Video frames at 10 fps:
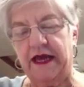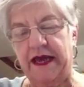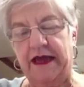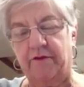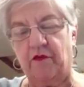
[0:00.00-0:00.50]

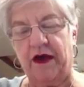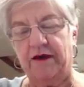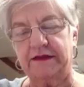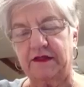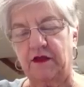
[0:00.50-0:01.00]
and brown
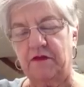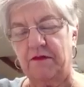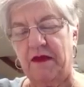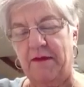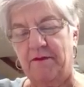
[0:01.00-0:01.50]
is going to be
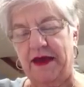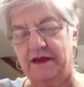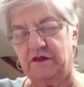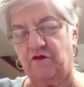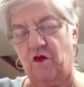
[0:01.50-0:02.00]
my
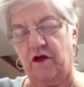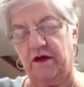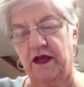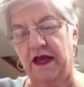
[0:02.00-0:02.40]
base for it.